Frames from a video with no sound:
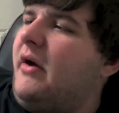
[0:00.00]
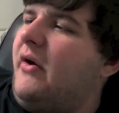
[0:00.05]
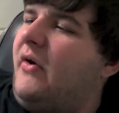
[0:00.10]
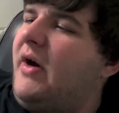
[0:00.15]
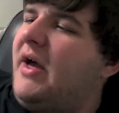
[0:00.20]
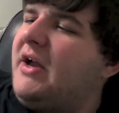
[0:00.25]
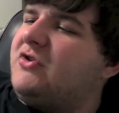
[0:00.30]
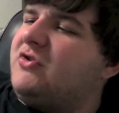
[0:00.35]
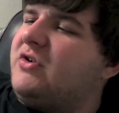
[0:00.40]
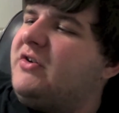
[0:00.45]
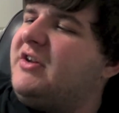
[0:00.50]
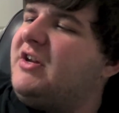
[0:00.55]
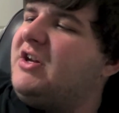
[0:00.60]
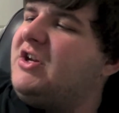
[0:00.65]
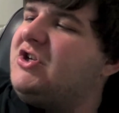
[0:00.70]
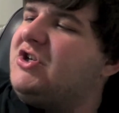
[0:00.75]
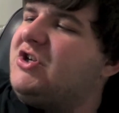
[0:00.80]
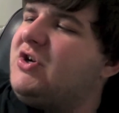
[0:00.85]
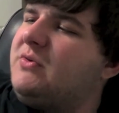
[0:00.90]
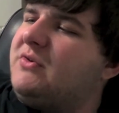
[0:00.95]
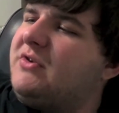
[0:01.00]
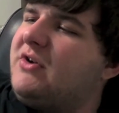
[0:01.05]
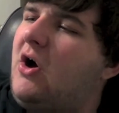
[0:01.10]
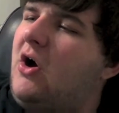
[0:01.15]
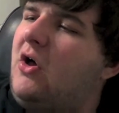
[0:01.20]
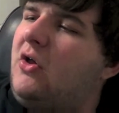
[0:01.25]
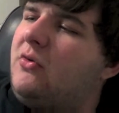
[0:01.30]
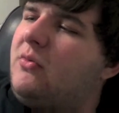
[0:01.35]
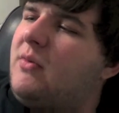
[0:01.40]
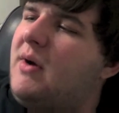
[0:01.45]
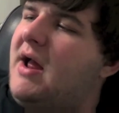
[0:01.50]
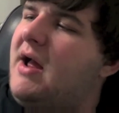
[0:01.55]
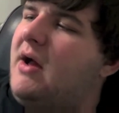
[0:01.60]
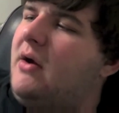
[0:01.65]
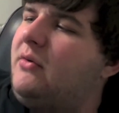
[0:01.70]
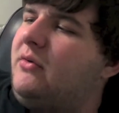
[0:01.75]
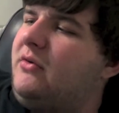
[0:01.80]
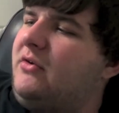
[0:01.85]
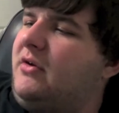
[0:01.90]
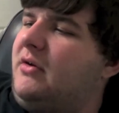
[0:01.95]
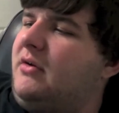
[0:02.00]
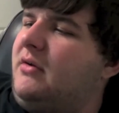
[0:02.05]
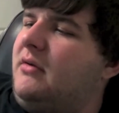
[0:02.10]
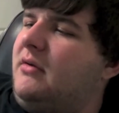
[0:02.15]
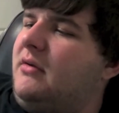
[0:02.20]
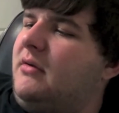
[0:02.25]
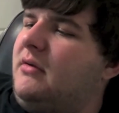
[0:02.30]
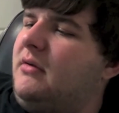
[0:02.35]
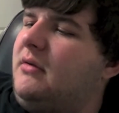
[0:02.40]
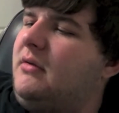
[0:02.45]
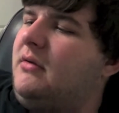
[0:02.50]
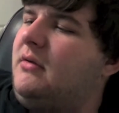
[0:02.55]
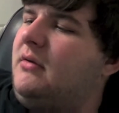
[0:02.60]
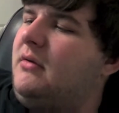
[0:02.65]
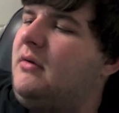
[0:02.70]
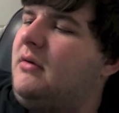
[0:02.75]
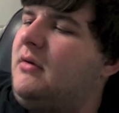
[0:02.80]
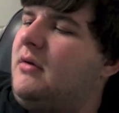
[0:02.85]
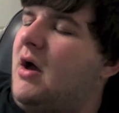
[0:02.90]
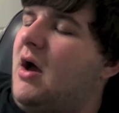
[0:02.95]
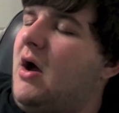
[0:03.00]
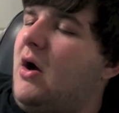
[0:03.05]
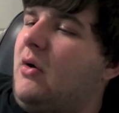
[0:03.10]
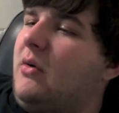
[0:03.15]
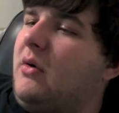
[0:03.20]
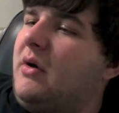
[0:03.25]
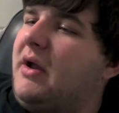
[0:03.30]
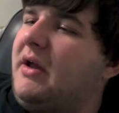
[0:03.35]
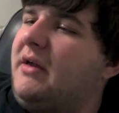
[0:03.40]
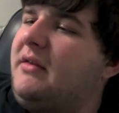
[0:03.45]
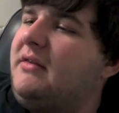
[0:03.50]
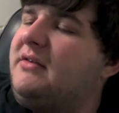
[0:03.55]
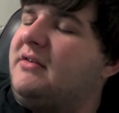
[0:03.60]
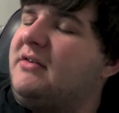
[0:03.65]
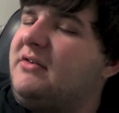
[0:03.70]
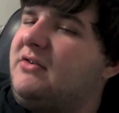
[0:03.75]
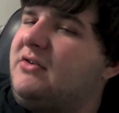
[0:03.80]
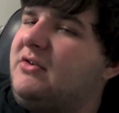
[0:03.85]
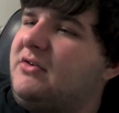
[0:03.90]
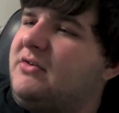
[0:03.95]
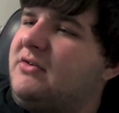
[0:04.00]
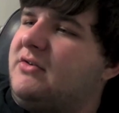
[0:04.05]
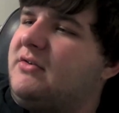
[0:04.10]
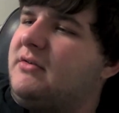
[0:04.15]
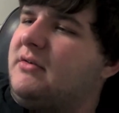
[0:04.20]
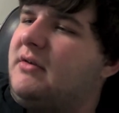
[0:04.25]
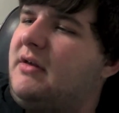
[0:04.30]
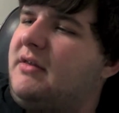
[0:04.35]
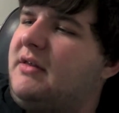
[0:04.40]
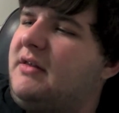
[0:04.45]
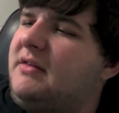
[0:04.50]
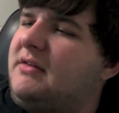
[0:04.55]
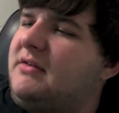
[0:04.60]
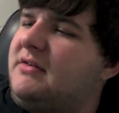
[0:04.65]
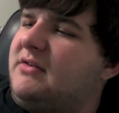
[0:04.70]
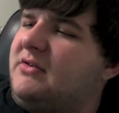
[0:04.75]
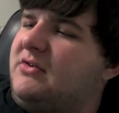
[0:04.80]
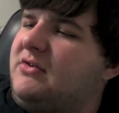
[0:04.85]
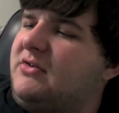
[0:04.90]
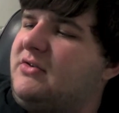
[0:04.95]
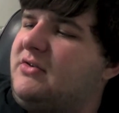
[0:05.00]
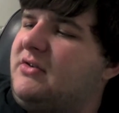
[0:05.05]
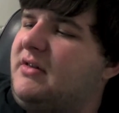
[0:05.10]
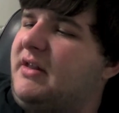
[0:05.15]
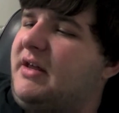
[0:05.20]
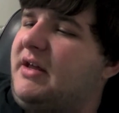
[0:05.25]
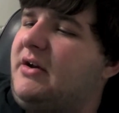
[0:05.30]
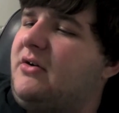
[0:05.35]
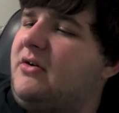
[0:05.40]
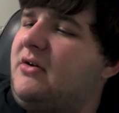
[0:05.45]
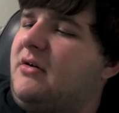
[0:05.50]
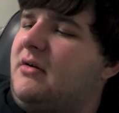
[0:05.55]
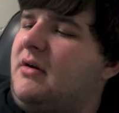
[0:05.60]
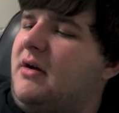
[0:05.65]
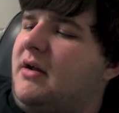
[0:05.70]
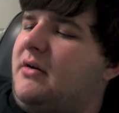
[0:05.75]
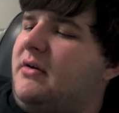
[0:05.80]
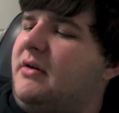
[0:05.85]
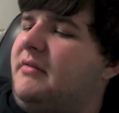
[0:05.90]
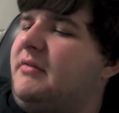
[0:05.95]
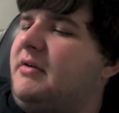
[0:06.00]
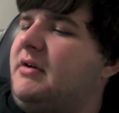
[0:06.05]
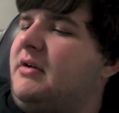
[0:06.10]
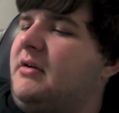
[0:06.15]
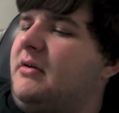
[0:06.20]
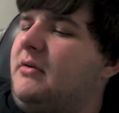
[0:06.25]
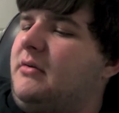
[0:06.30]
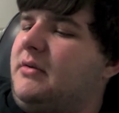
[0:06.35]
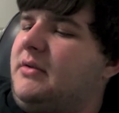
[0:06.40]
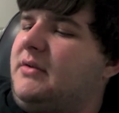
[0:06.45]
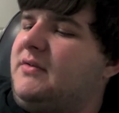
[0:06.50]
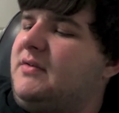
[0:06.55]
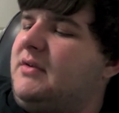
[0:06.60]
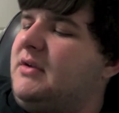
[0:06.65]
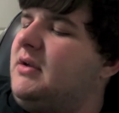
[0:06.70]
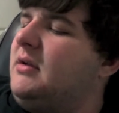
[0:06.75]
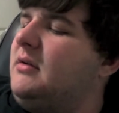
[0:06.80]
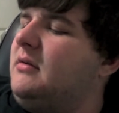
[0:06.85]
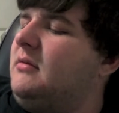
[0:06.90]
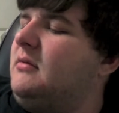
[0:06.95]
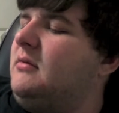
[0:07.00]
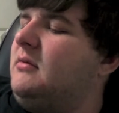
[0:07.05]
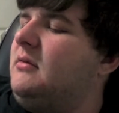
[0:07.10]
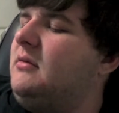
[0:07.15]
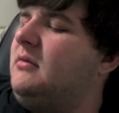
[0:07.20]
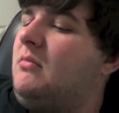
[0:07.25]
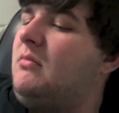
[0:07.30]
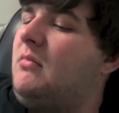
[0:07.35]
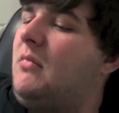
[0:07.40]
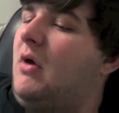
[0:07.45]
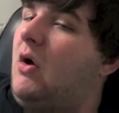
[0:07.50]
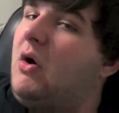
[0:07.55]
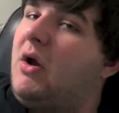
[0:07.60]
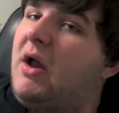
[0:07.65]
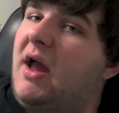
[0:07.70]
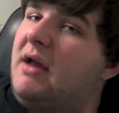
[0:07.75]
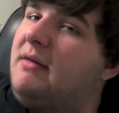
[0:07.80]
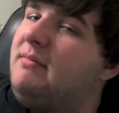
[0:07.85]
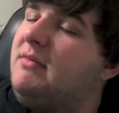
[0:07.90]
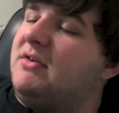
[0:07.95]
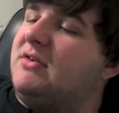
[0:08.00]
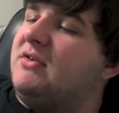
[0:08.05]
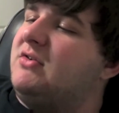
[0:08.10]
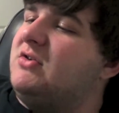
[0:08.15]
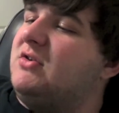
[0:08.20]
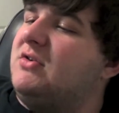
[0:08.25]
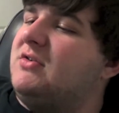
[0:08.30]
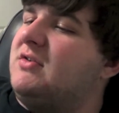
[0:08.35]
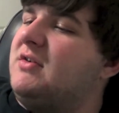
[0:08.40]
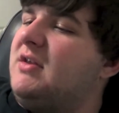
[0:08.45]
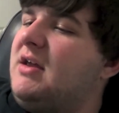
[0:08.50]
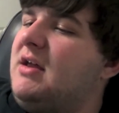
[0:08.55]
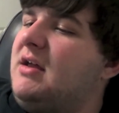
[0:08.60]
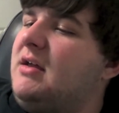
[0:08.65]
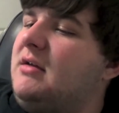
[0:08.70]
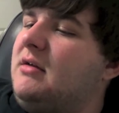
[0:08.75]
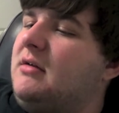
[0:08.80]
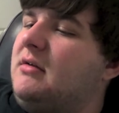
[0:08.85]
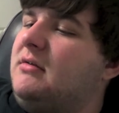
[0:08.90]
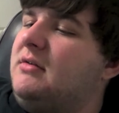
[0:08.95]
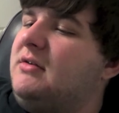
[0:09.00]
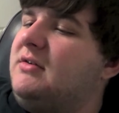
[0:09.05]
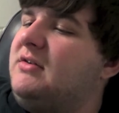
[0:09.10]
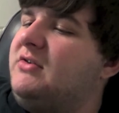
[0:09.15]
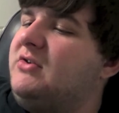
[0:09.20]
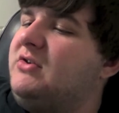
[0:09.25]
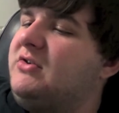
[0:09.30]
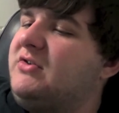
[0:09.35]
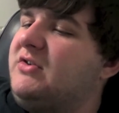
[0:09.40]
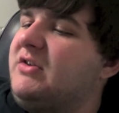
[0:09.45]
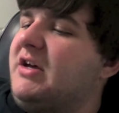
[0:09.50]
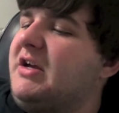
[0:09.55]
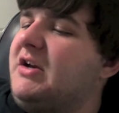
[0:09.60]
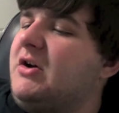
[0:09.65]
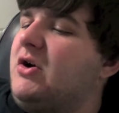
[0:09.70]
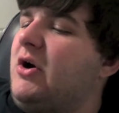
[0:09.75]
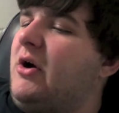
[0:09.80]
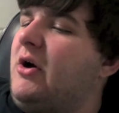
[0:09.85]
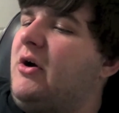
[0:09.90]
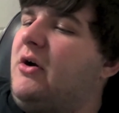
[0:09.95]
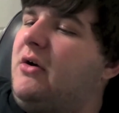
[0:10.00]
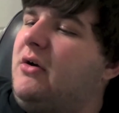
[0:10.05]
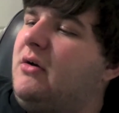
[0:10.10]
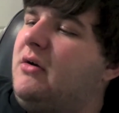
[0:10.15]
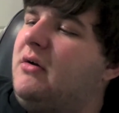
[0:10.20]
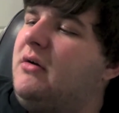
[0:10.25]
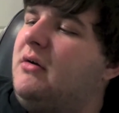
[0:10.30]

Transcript: Electricity shoots all around. Oh, okay. This is just. I think this is just later. I don't even know. Let's see. Okay, this is just a. This is just later.